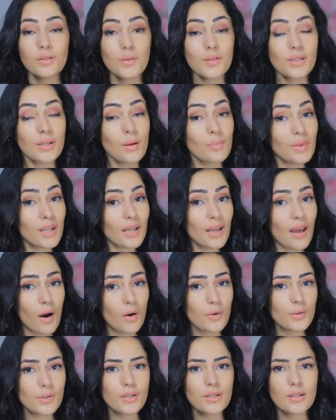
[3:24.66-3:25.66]
So something
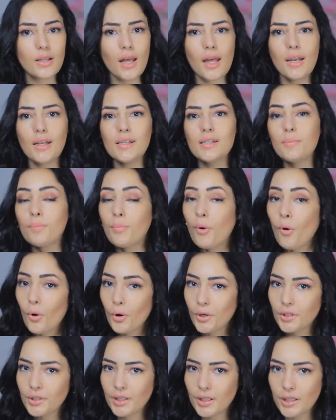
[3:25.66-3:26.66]
else that is
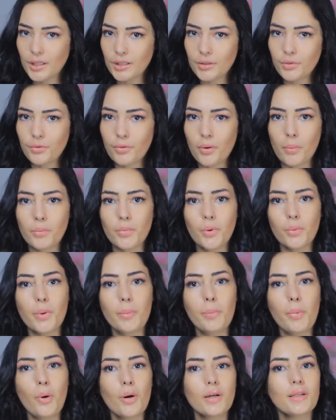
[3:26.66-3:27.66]
important from the
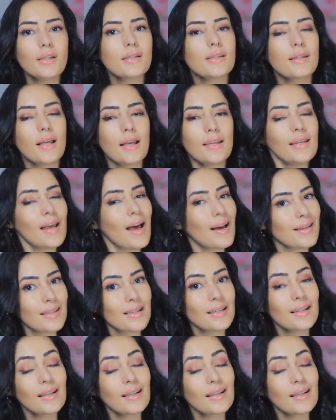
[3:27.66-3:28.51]
report is that yes,